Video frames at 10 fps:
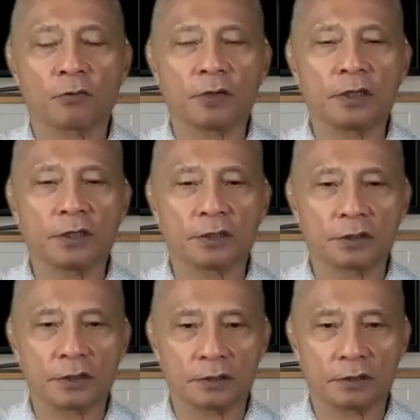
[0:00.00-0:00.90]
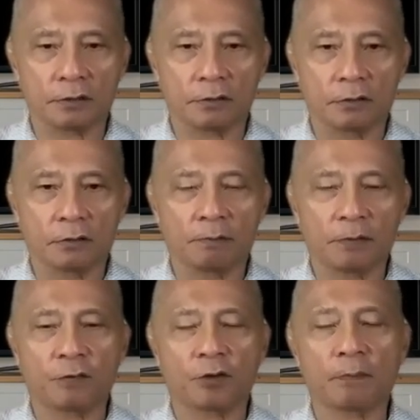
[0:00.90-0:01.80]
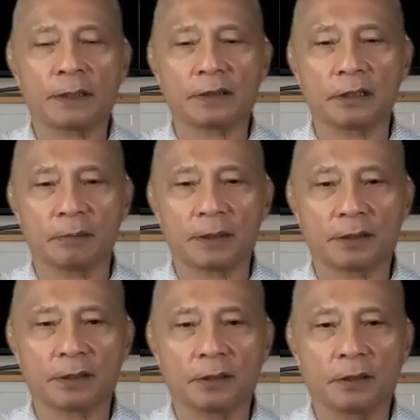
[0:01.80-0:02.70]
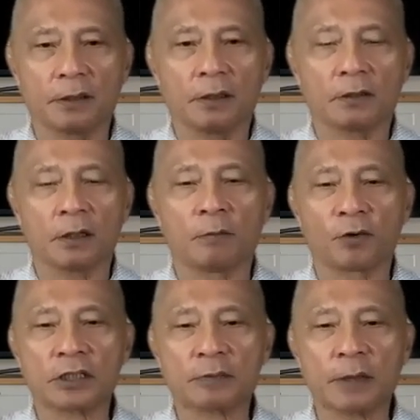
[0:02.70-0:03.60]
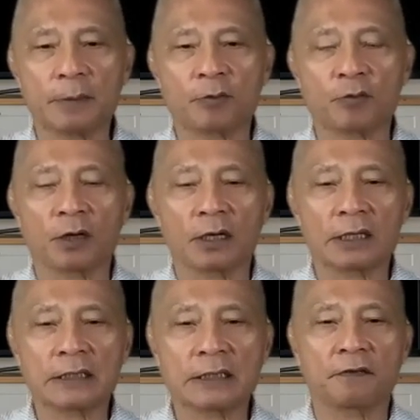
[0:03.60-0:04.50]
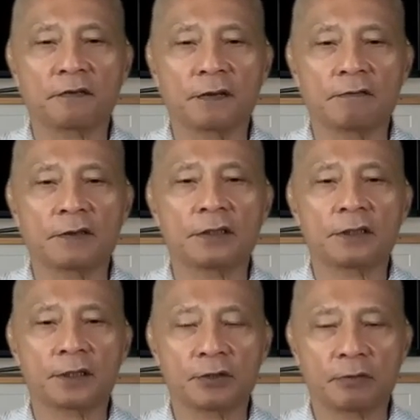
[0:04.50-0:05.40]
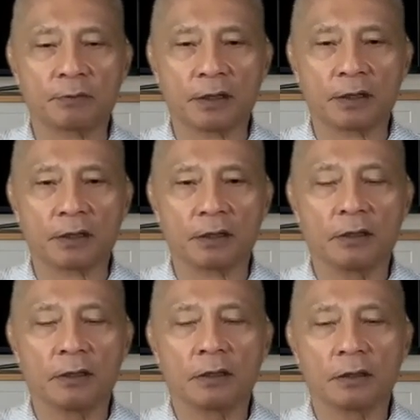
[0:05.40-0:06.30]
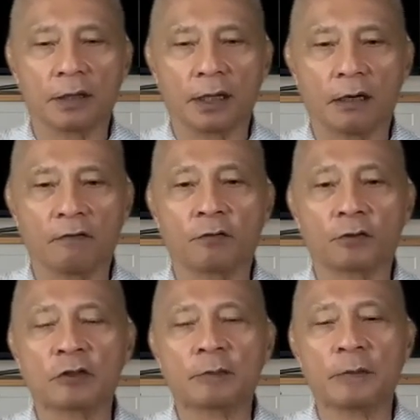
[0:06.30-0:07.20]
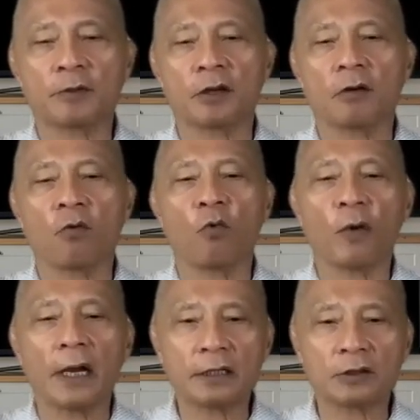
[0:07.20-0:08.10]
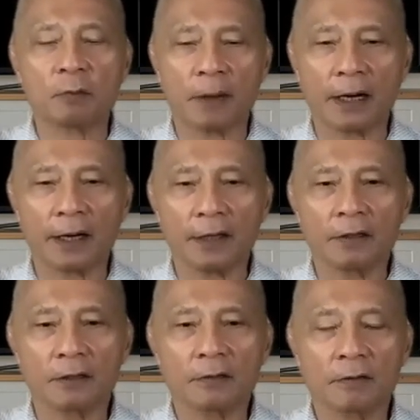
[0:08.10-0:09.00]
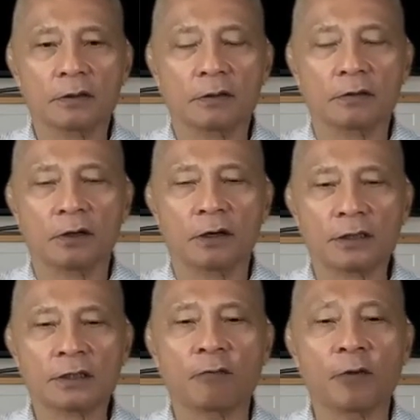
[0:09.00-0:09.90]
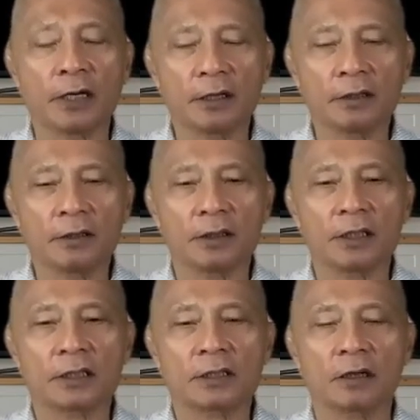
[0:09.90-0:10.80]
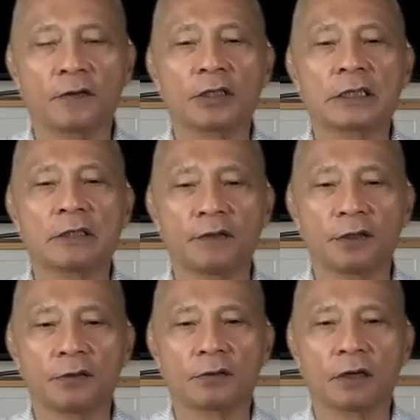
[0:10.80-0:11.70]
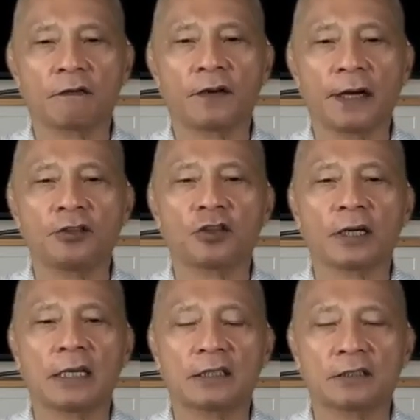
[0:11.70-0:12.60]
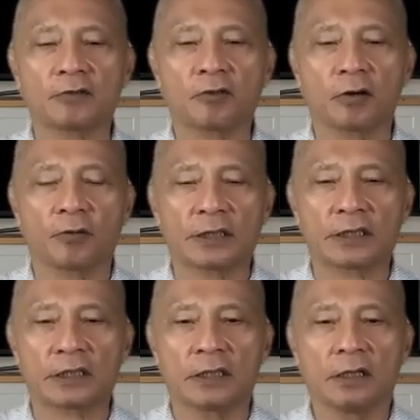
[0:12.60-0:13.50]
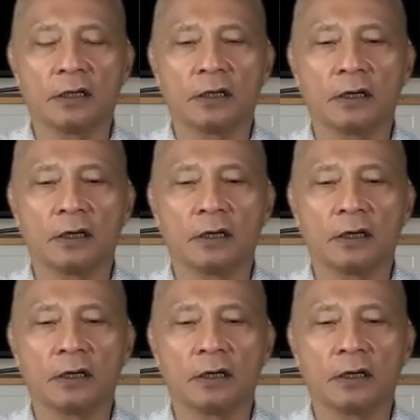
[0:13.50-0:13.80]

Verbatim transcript: three years ago before the pandemic, their mortgage payment was less than 1500 monthly. Now, those people that waited to buy, so cost of waiting is very severe. The financial cost consequences